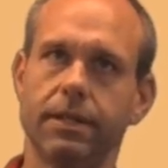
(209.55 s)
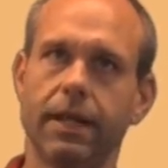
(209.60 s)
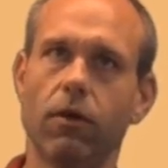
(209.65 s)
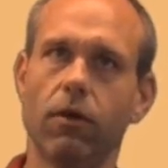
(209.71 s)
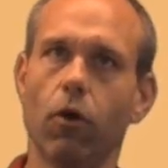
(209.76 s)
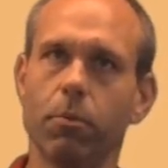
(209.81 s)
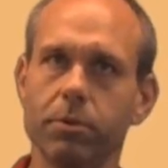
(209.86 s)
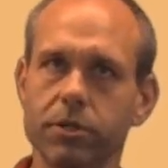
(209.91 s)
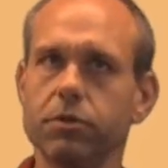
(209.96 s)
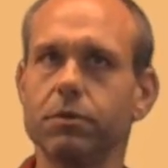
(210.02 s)

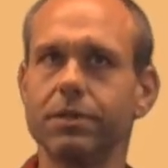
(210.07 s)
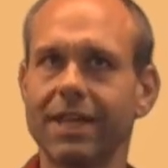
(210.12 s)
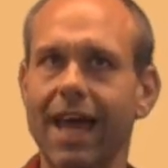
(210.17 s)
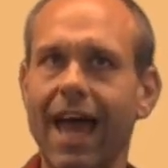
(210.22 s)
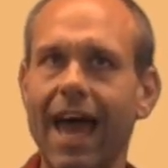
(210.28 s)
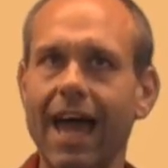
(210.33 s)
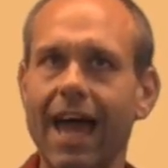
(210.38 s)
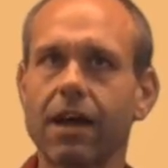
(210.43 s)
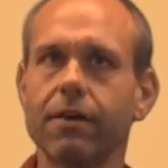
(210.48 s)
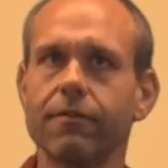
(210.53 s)
they're open to
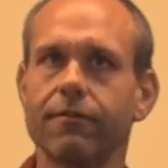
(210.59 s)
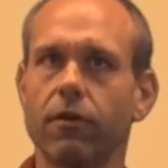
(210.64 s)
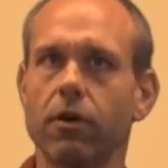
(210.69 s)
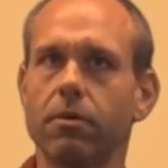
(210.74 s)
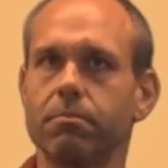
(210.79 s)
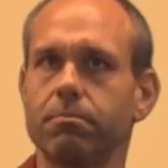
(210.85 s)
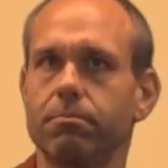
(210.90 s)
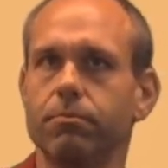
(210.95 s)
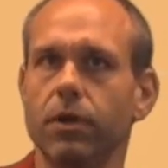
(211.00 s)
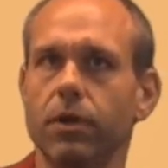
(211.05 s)
attack
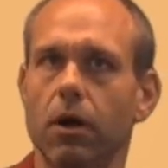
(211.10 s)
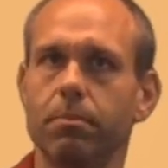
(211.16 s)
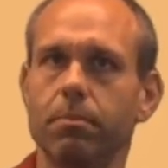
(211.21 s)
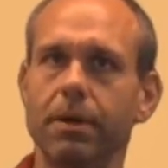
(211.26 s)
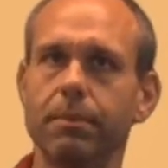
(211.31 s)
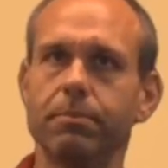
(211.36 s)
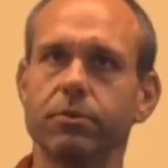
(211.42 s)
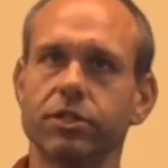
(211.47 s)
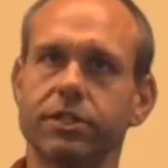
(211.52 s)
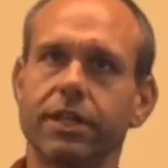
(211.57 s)
from
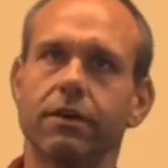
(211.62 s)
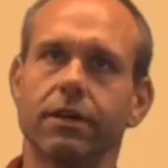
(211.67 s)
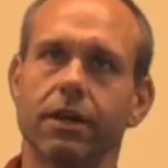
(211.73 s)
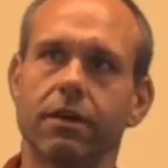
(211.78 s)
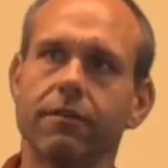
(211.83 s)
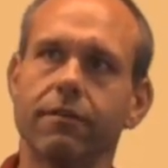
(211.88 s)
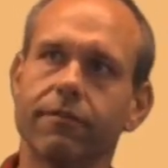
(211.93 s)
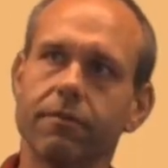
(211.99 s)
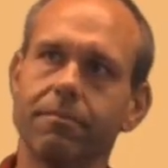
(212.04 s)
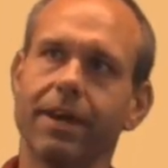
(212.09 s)
people stealing
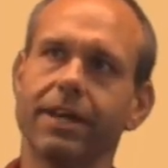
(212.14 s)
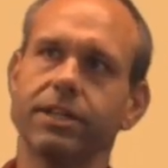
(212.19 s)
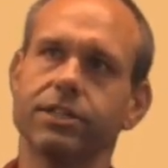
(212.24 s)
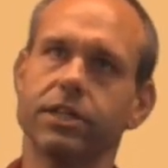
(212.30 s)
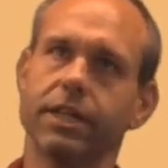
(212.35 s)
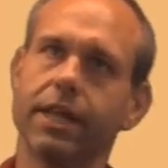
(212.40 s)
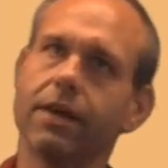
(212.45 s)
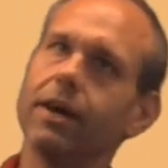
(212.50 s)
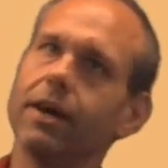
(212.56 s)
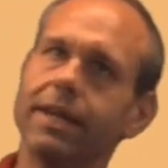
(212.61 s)
their
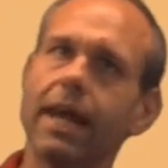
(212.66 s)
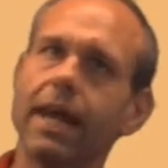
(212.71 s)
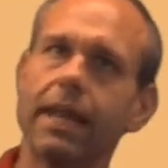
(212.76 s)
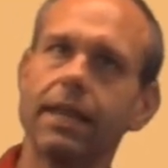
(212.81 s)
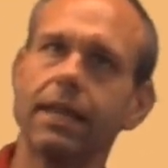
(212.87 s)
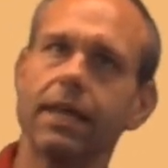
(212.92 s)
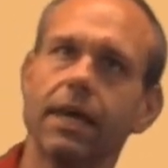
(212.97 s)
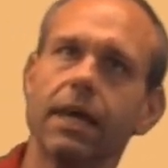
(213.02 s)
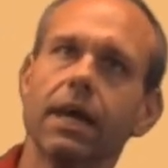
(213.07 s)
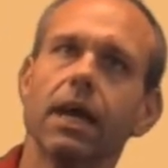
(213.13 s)
information, their
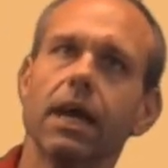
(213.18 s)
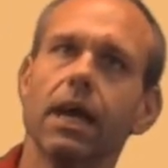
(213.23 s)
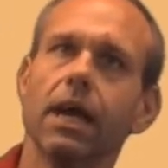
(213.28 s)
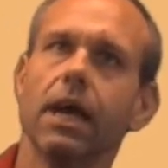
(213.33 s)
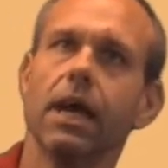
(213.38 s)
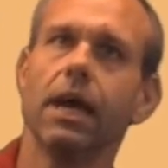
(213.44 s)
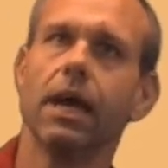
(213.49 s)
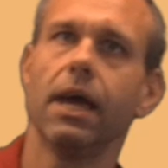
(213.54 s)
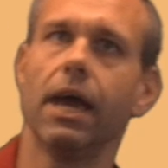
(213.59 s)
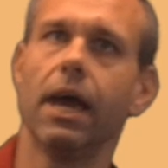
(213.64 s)
identity,
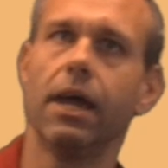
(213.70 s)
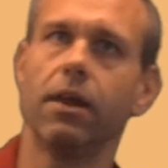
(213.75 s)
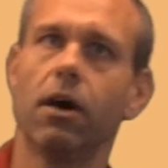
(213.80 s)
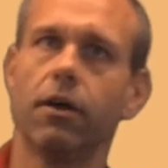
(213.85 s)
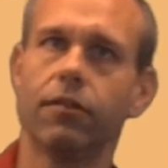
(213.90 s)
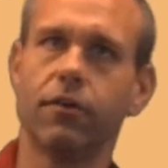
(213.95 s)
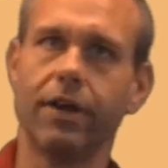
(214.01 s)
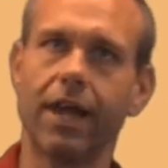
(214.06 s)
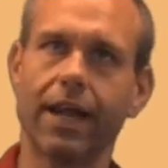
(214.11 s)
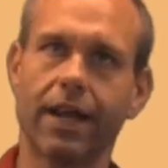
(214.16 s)
and other